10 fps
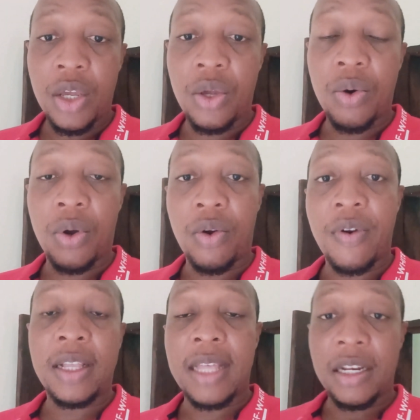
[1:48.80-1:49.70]
your
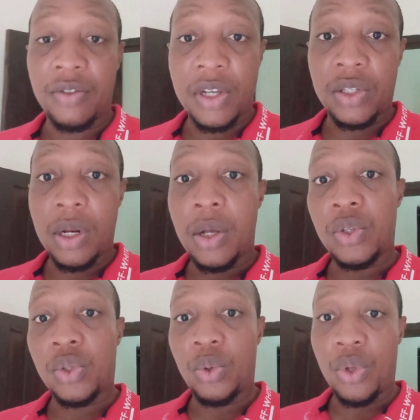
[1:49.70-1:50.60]
correct address and
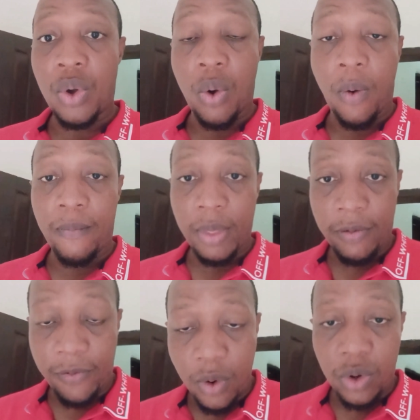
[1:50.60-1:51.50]
also your
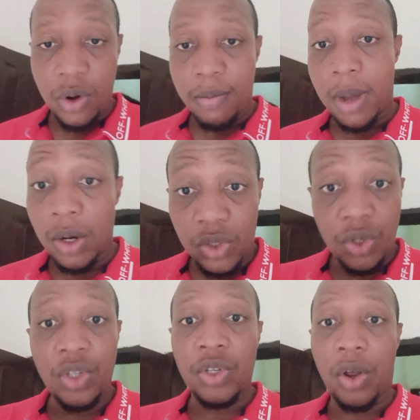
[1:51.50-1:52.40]
phone number, and
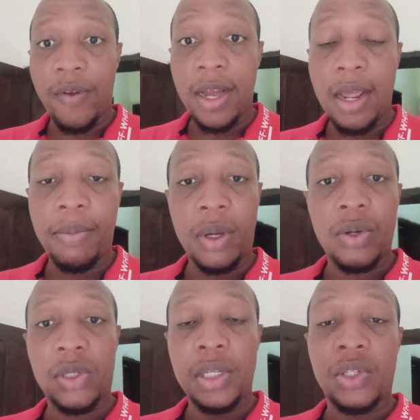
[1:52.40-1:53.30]
also use your correct name,
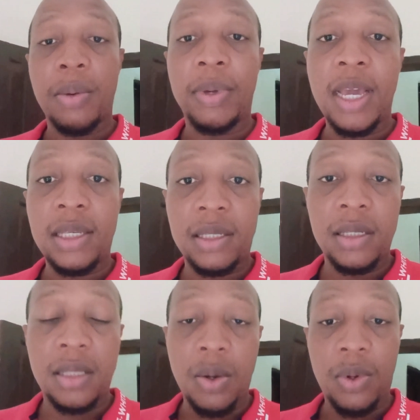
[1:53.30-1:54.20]
because in some
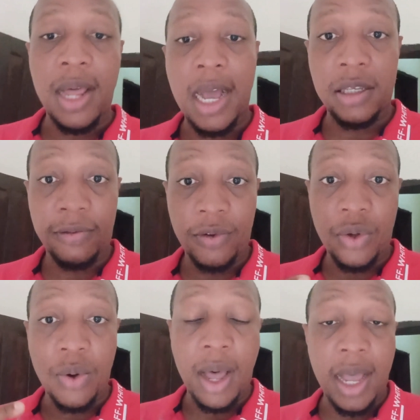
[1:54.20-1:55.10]
cases they will ask for
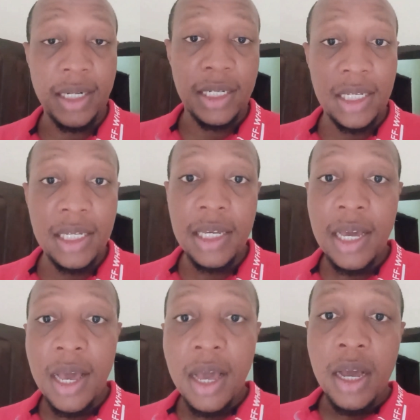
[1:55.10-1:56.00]
your ID
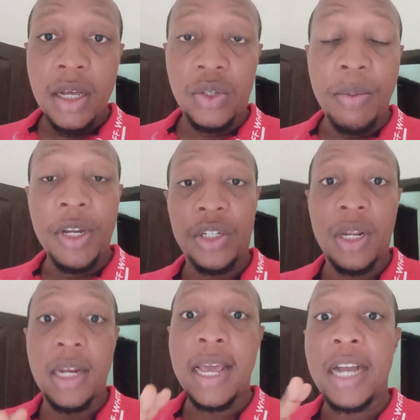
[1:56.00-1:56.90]
to make sure
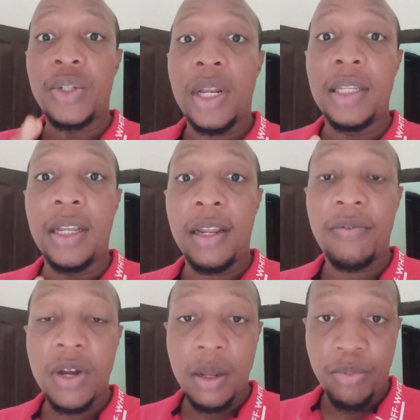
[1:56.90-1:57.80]
that they're actually
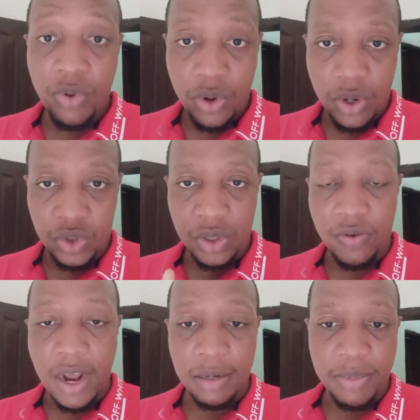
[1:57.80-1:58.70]
delivering the product to
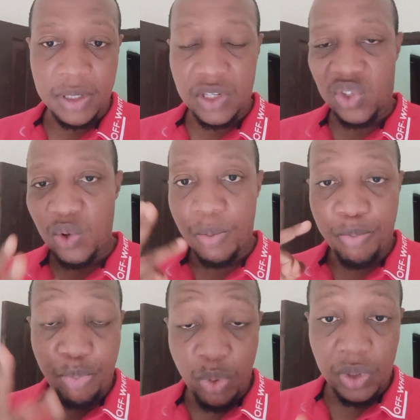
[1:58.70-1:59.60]
the right person. So
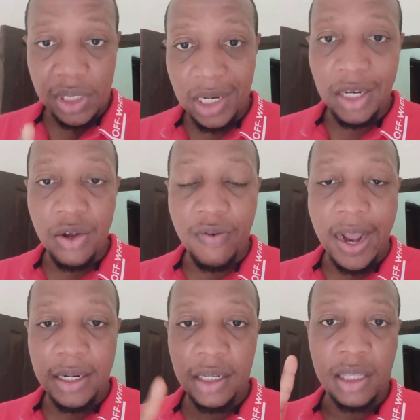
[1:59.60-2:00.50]
put in your
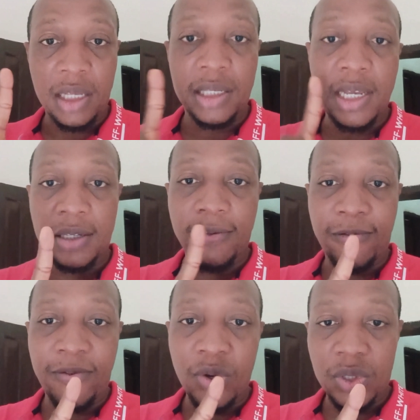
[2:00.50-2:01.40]
right details. That's the
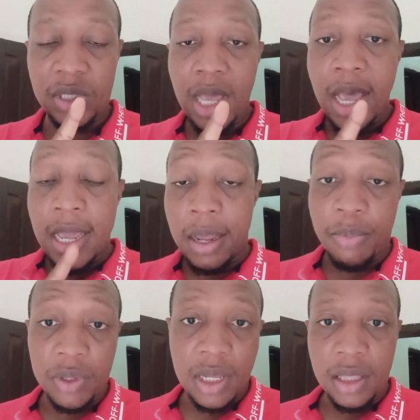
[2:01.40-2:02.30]
first
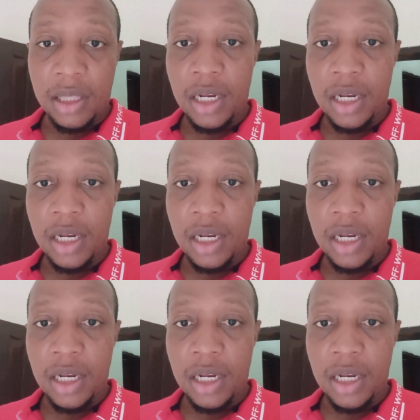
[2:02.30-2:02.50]
important